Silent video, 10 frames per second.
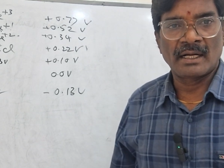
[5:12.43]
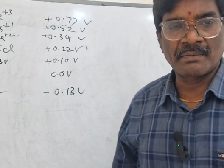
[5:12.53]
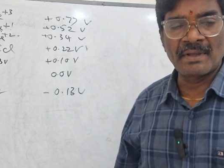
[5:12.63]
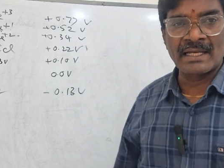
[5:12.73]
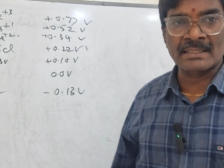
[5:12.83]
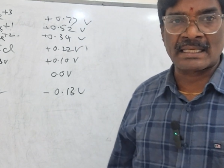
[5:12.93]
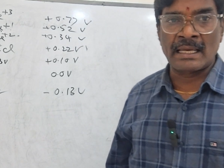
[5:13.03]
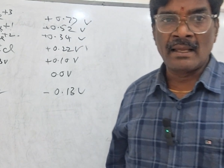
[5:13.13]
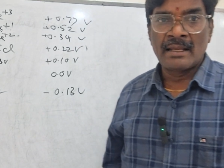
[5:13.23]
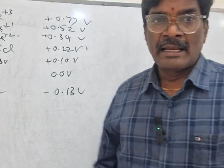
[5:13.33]
It means
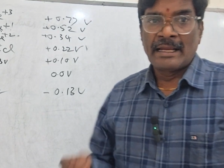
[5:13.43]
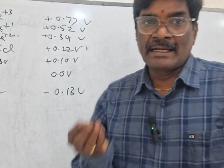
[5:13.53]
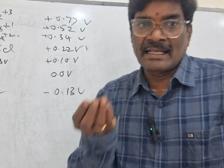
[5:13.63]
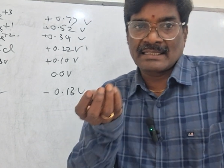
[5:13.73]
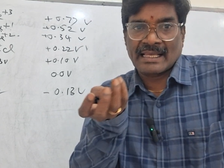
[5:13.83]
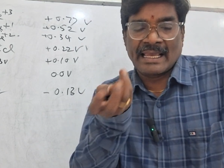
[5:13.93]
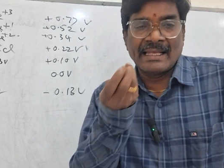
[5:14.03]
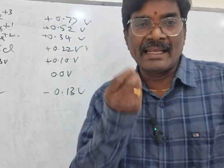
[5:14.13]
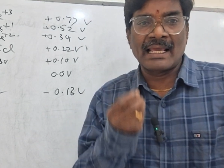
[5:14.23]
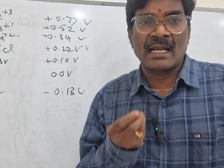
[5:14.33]
it is
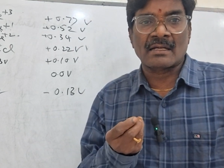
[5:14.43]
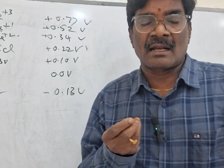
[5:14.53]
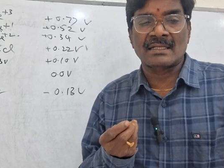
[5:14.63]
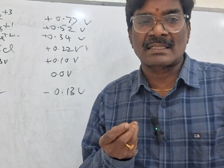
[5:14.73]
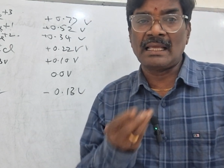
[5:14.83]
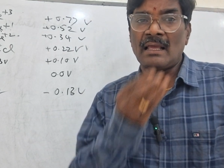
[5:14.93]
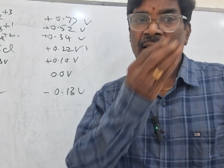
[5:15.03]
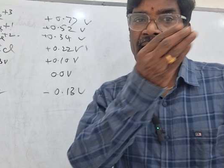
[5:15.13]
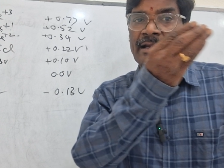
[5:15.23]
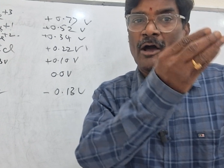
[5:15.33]
gaining electrons
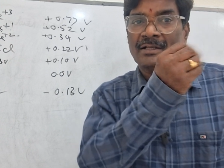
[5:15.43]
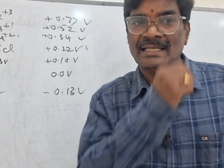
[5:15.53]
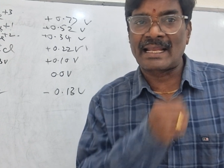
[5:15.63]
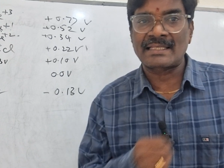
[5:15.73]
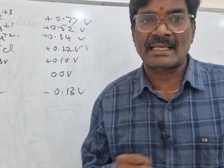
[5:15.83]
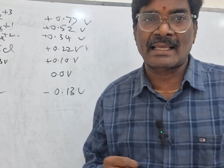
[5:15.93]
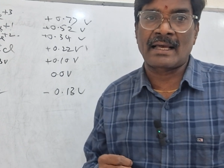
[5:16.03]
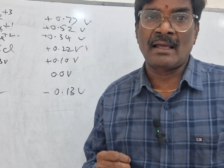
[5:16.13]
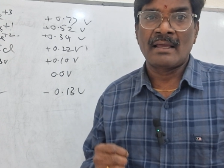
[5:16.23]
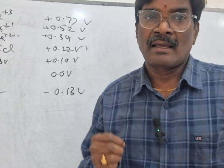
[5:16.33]
and oxidizing
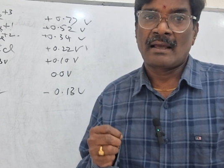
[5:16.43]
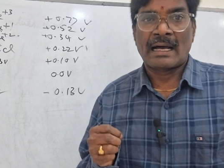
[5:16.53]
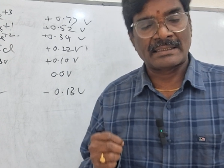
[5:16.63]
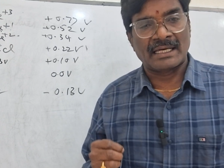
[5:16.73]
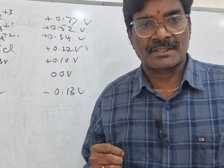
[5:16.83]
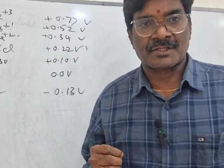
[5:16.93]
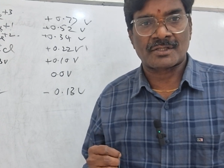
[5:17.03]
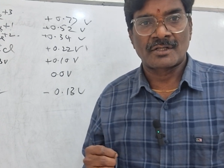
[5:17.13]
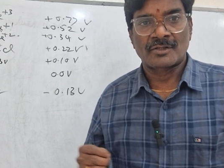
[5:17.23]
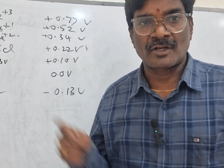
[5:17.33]

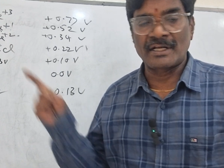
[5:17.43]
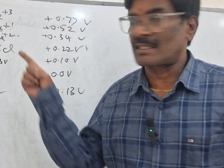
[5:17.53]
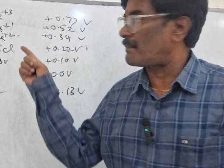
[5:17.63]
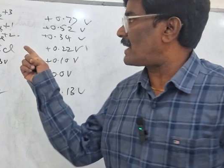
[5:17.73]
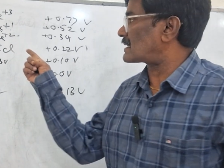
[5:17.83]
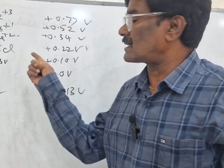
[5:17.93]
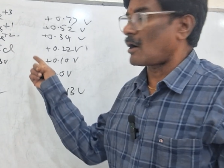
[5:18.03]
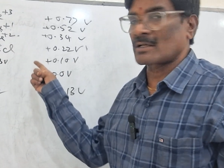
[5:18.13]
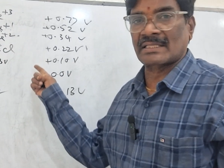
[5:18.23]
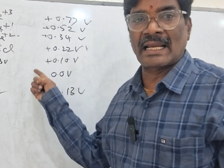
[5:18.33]
others. So it is the best
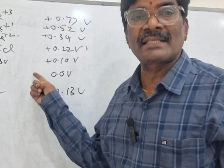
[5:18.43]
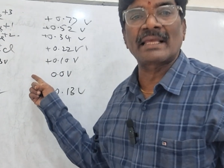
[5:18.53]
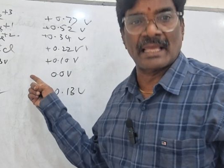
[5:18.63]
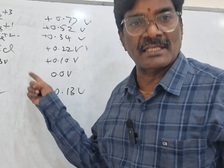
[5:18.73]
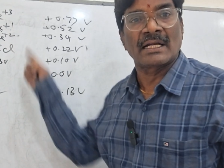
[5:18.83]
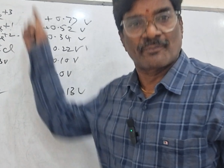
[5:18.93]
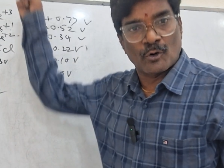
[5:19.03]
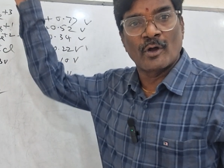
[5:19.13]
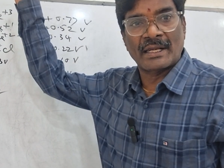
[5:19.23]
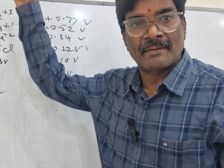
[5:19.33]
oxidizing agent,
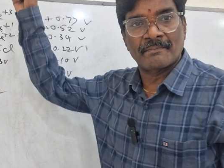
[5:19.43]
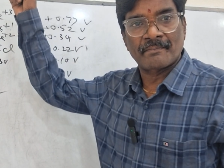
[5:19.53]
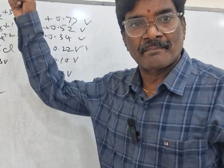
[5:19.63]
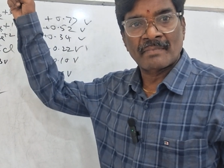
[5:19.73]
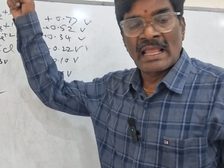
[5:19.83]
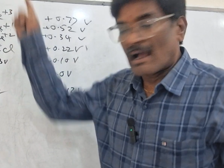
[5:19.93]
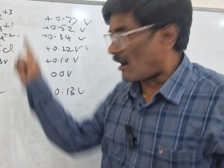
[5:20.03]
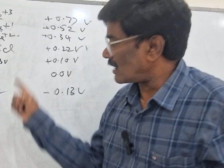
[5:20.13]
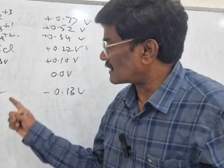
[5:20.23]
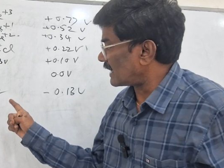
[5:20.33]
fluorine.
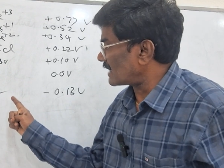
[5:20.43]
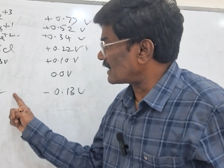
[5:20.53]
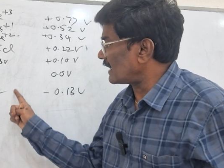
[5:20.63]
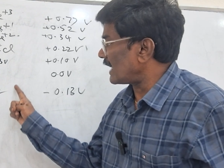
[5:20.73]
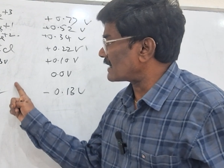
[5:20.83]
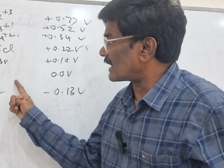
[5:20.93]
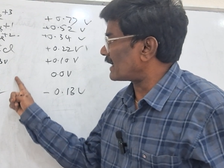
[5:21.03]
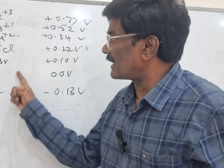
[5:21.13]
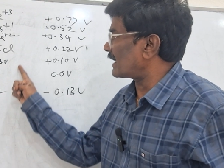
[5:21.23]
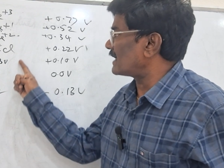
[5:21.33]
Oxidizing nature
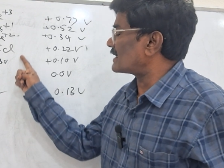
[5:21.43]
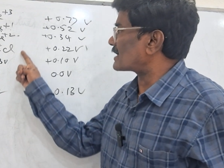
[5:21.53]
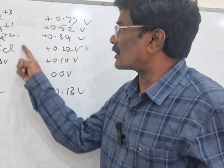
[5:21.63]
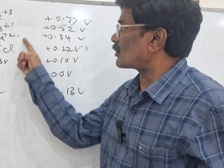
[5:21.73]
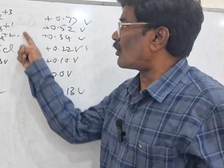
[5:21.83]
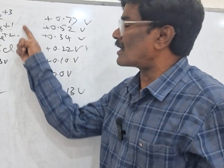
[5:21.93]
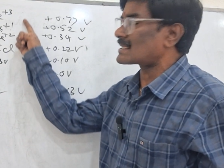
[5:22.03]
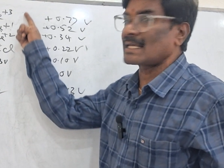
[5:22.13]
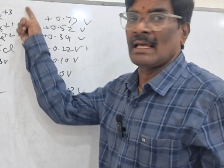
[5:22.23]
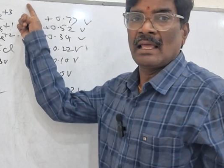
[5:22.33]
increases
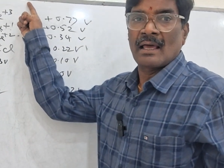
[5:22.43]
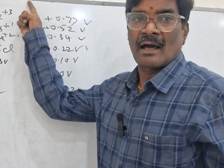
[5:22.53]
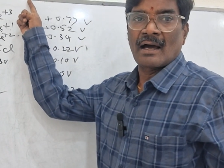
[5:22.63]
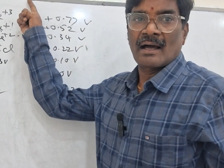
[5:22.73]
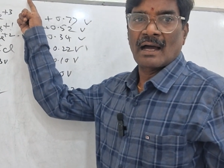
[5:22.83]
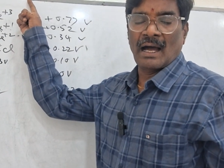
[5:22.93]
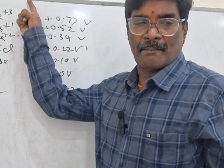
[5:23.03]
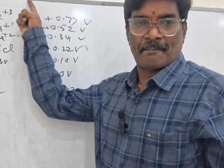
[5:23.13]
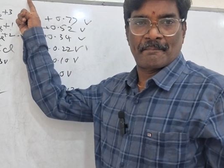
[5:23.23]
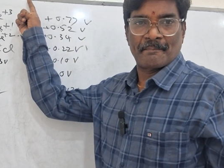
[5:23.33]
towards
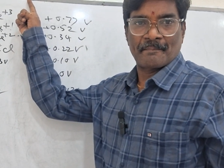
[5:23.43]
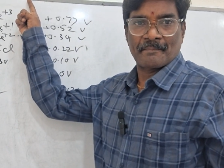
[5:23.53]
up.